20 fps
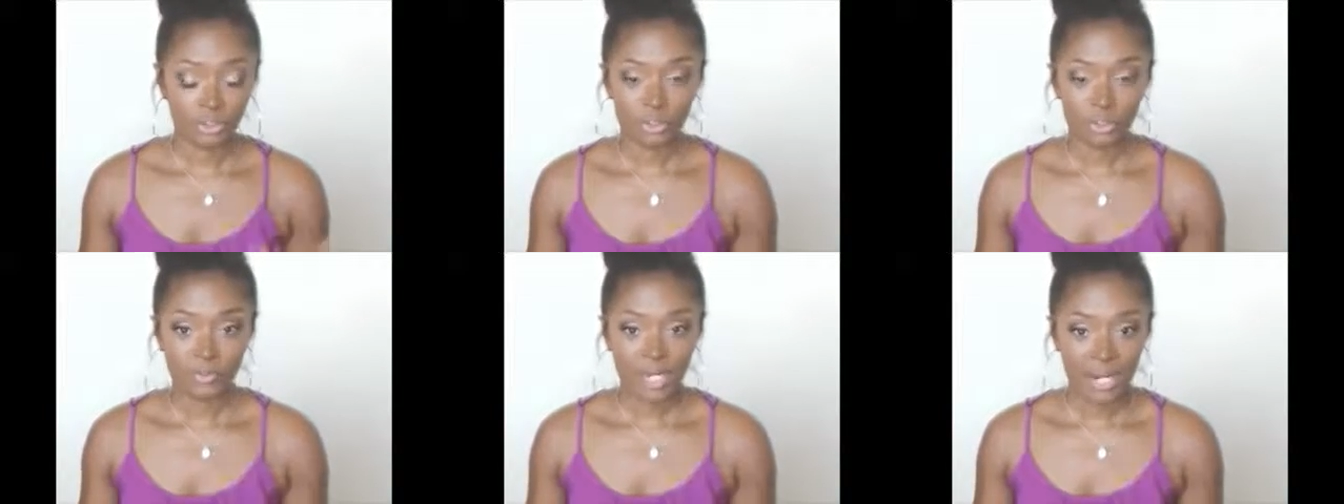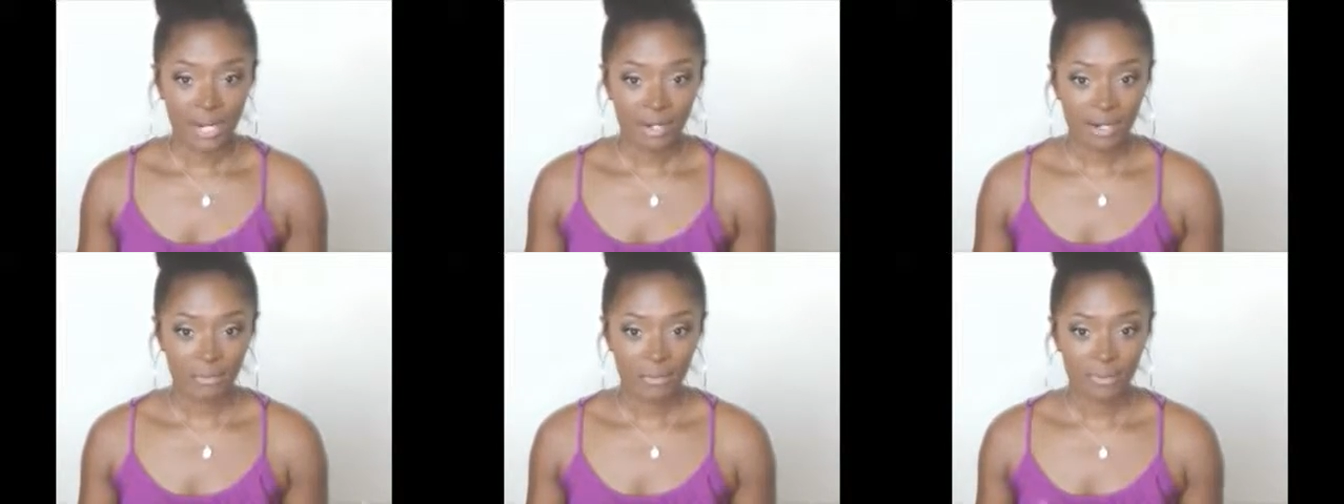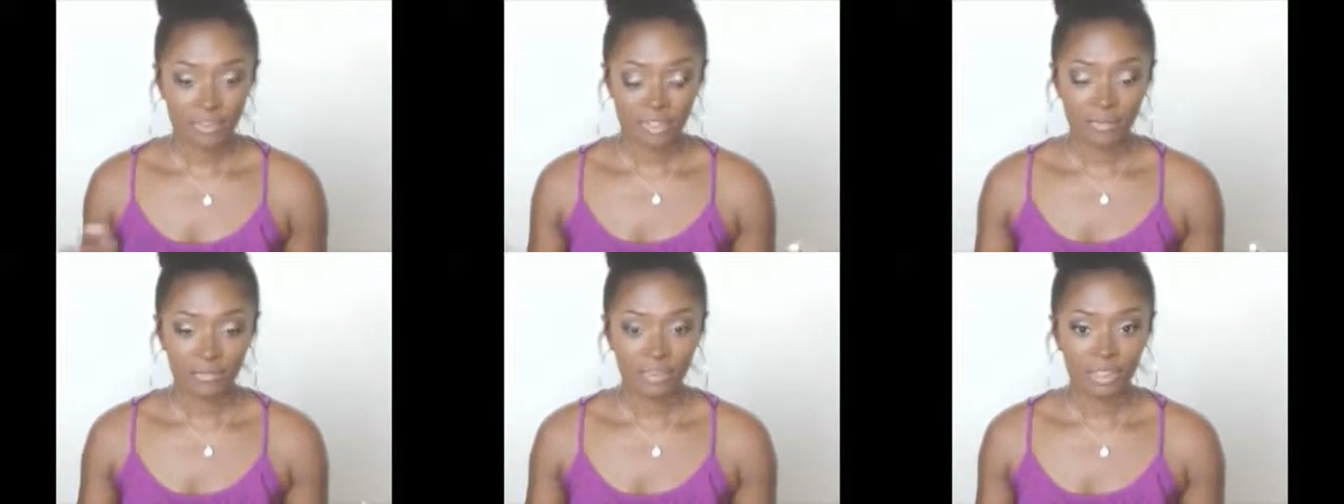two
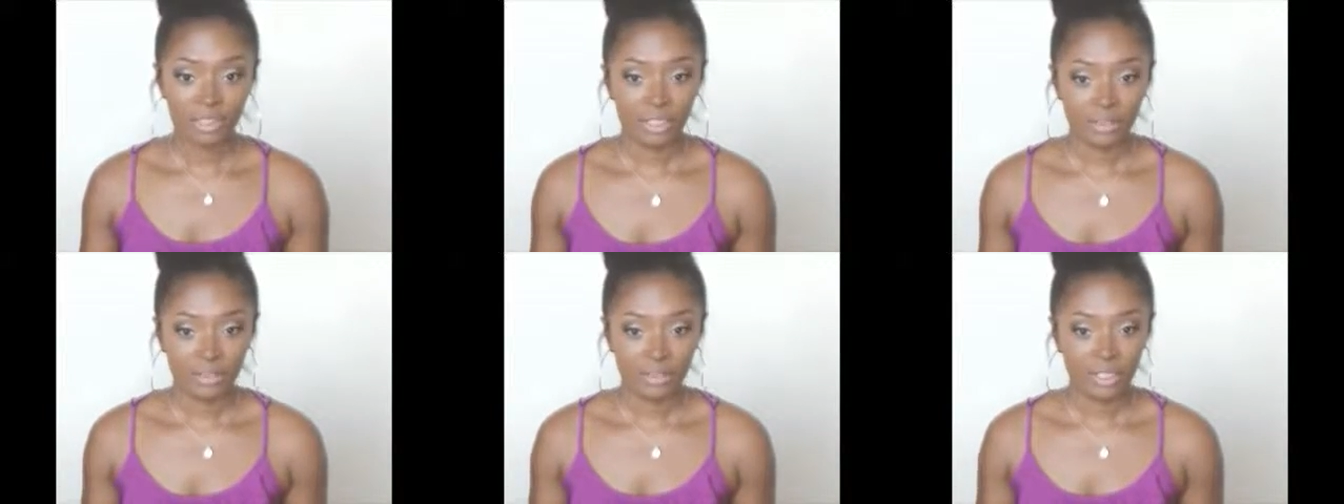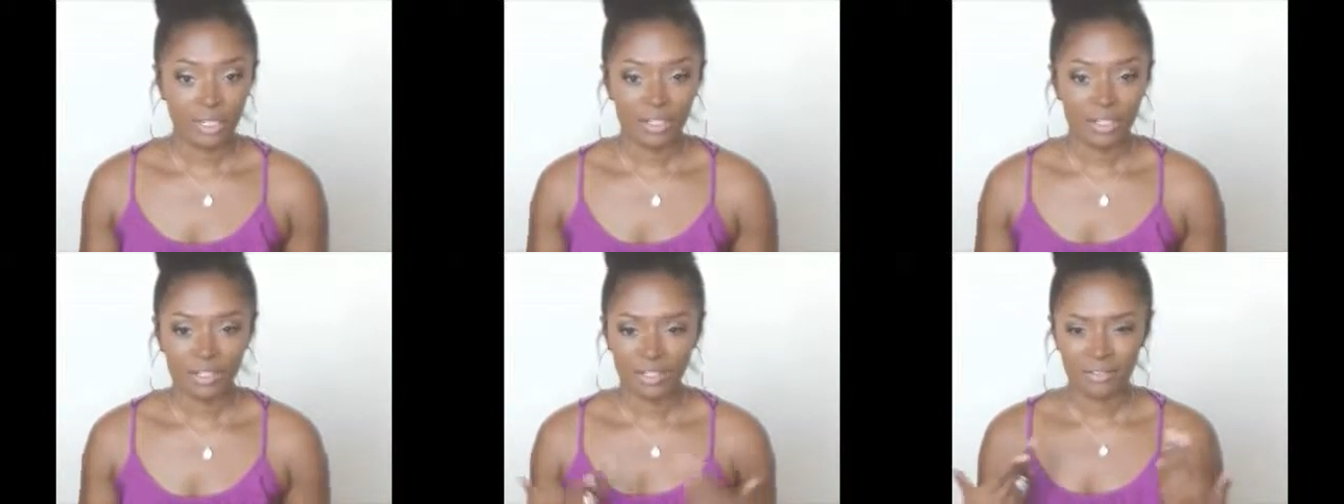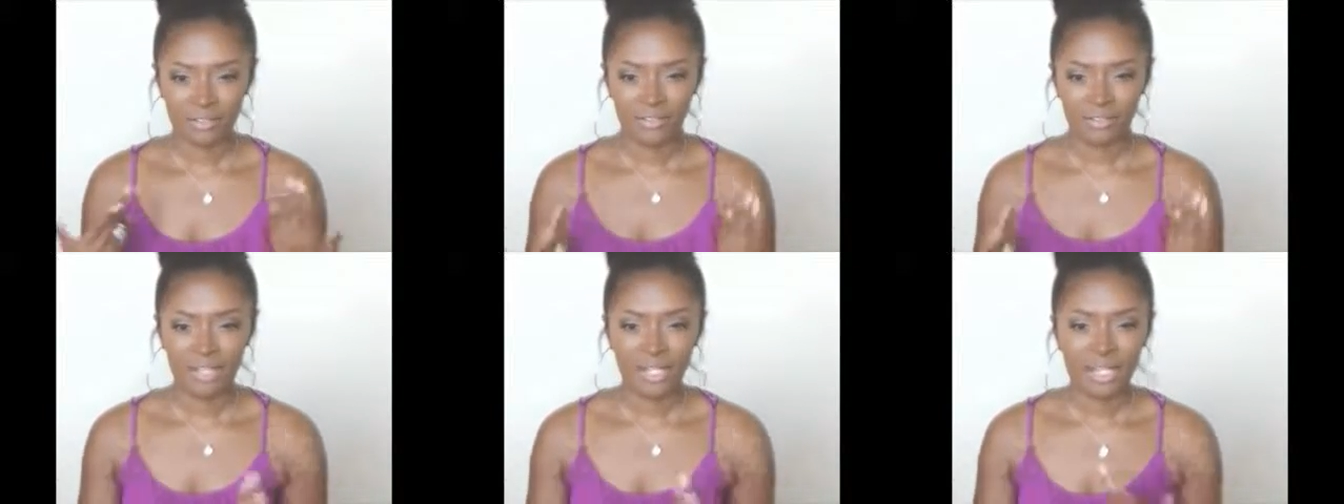hours every other day or
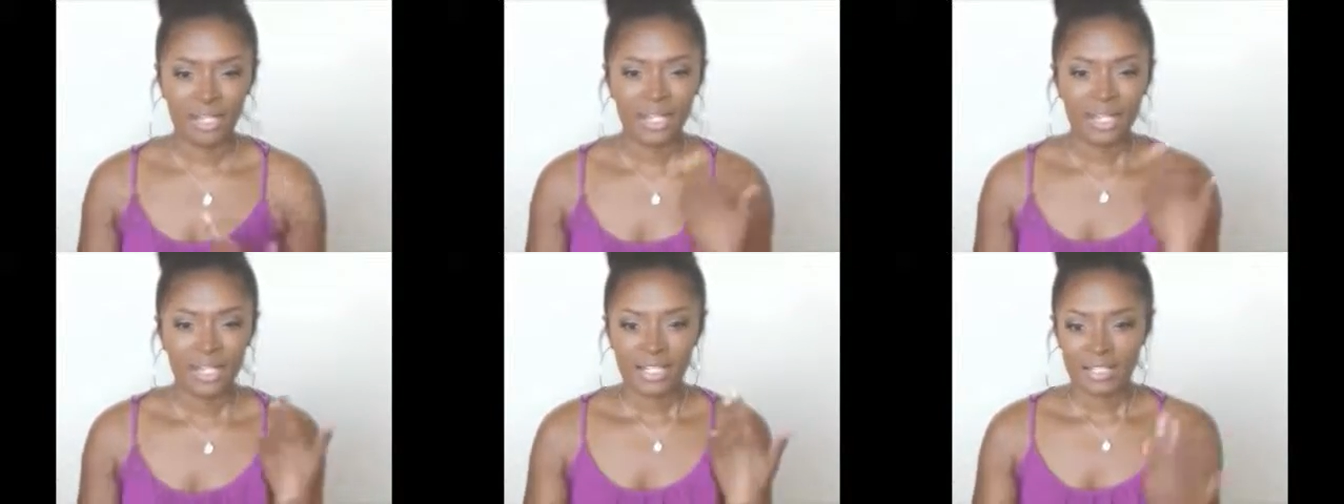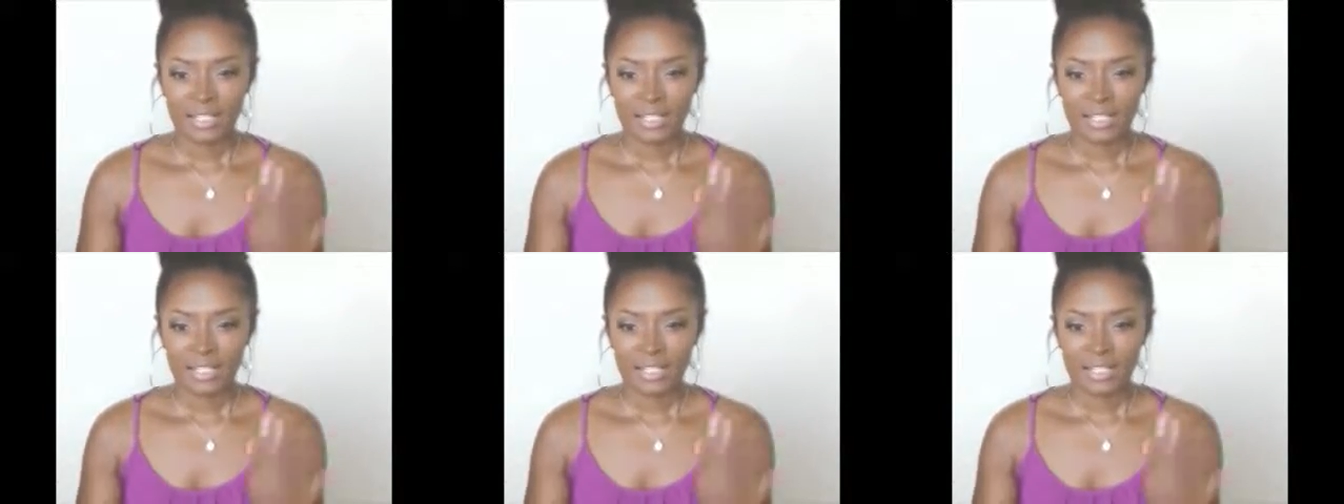every day?